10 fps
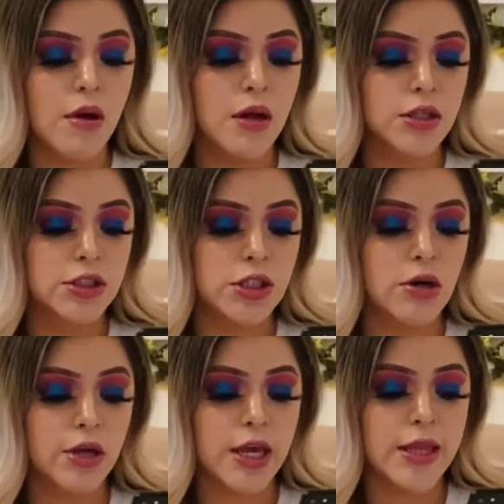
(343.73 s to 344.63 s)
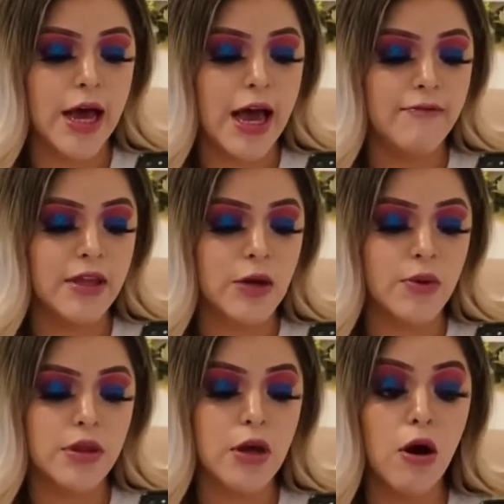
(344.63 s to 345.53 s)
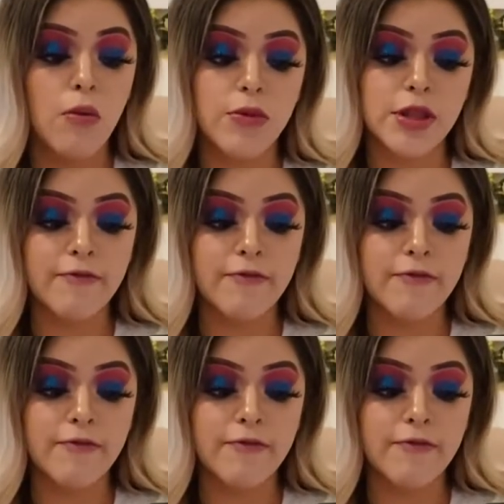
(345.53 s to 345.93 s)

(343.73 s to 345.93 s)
So cannot have anyone in the home with a